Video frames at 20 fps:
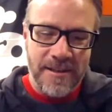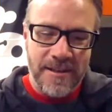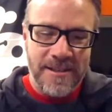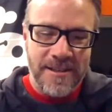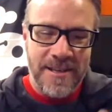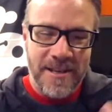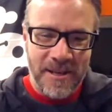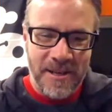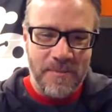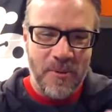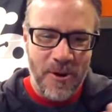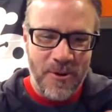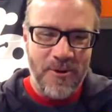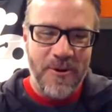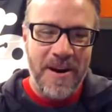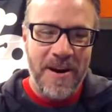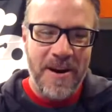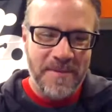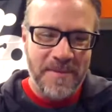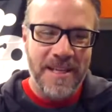that
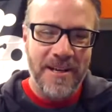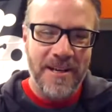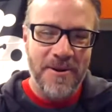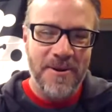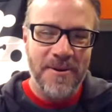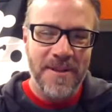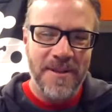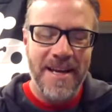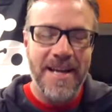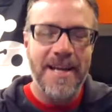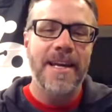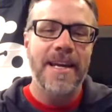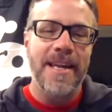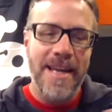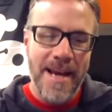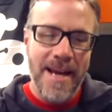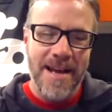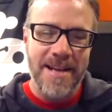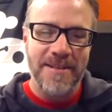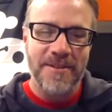programs in Golang?
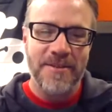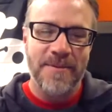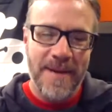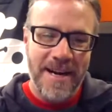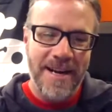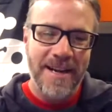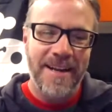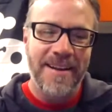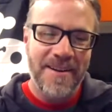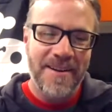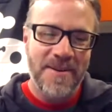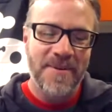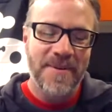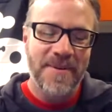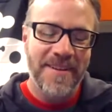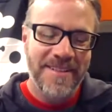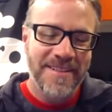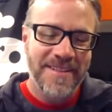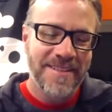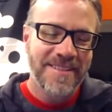Yes, right? It's